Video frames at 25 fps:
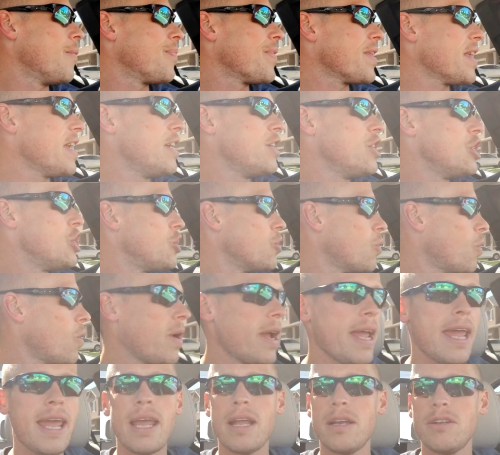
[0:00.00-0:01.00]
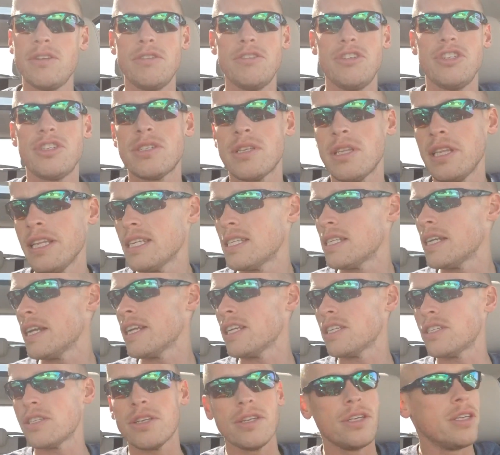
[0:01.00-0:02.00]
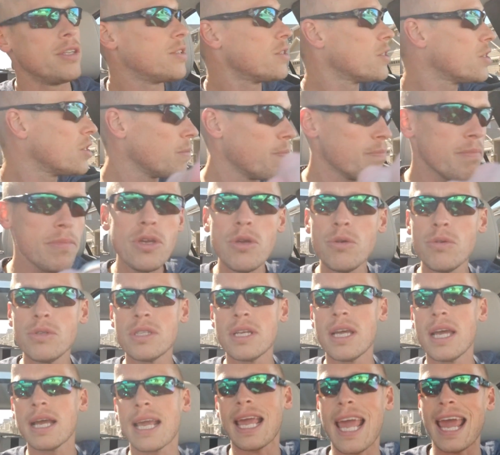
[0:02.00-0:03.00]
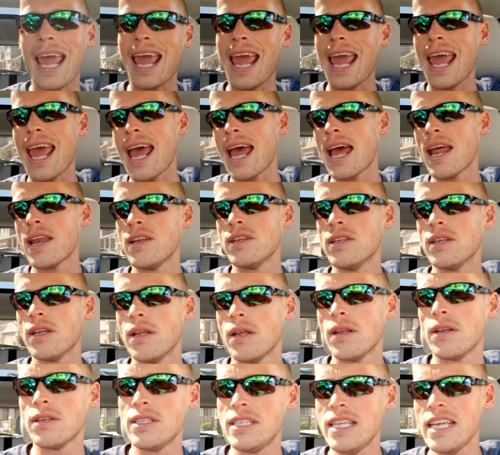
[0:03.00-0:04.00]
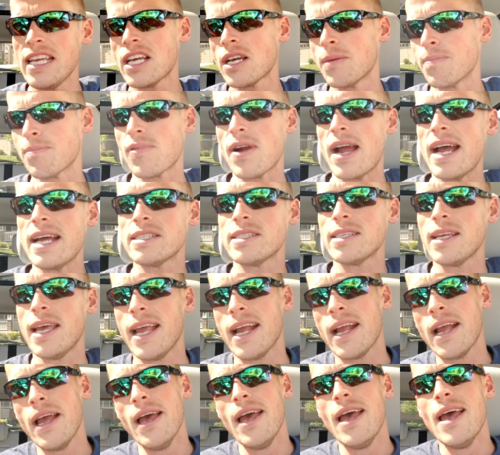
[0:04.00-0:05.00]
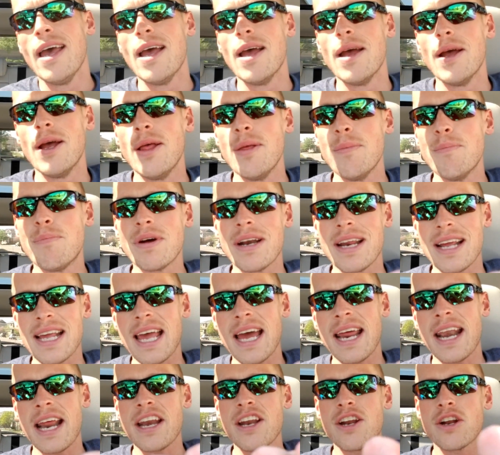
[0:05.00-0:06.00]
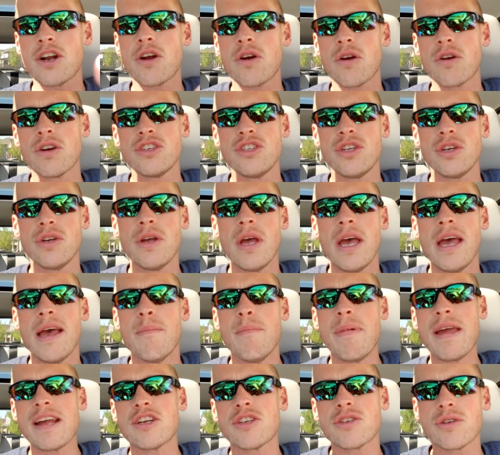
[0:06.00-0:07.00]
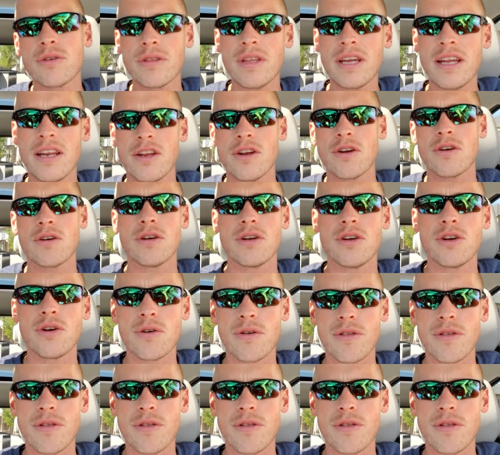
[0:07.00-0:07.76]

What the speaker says: enjoying just listening to some music and decompressing. But again, I'd encourage you, make sure that you're